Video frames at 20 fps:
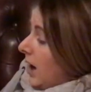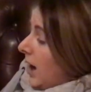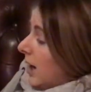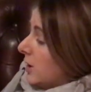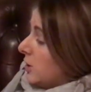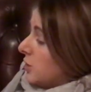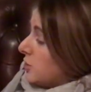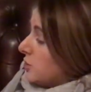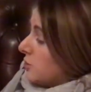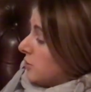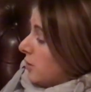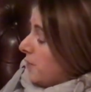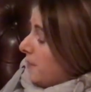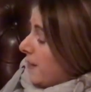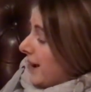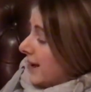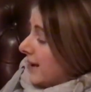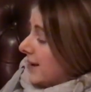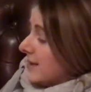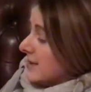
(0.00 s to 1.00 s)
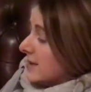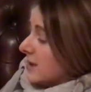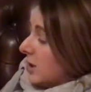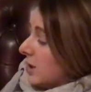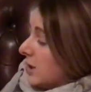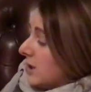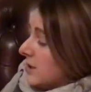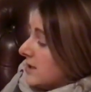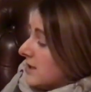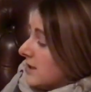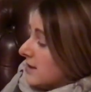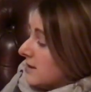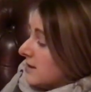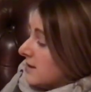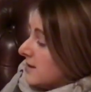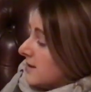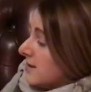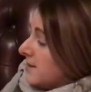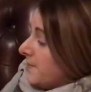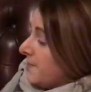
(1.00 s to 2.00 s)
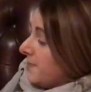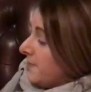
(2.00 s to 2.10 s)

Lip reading: and drew back his curtains.